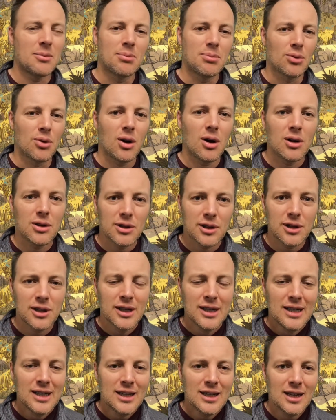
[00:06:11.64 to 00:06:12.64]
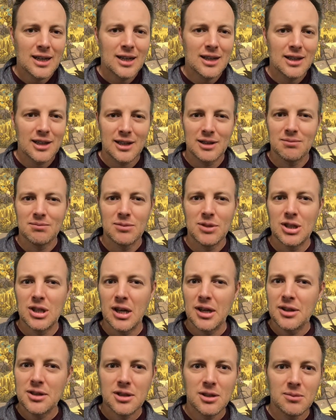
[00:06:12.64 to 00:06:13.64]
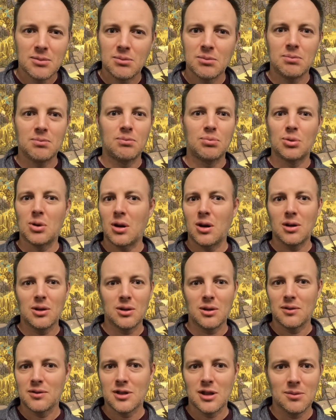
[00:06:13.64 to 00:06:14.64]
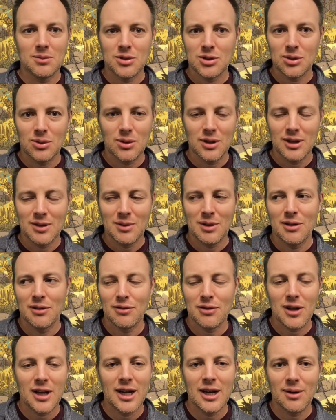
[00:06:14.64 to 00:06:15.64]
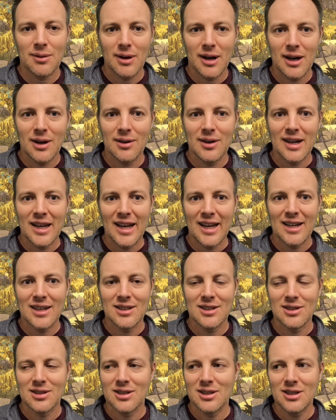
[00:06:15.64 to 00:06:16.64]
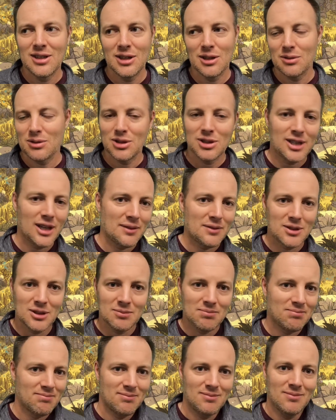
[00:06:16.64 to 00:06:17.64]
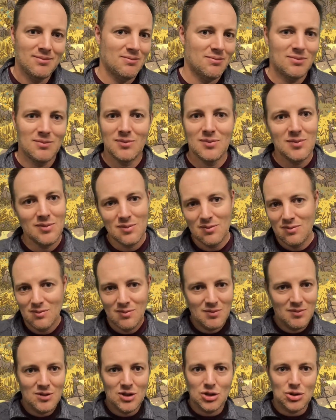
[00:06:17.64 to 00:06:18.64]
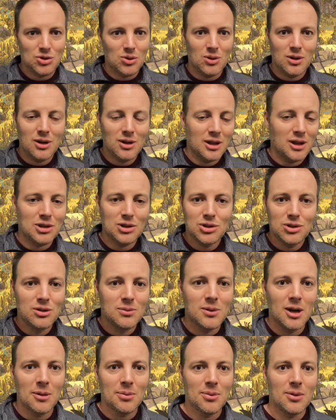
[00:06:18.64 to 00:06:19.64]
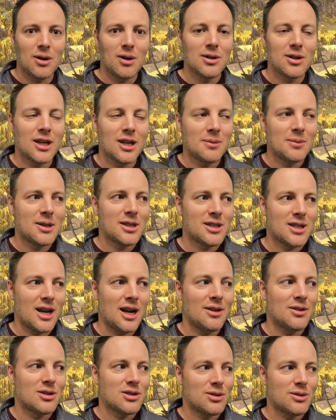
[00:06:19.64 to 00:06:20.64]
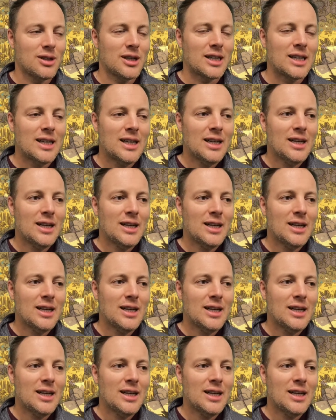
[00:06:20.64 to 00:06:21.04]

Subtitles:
brawler, like a Gundam brawler of some sort, where you're flying around and just have to destroy it, like a shoot 'em up, all the enemies on the screen.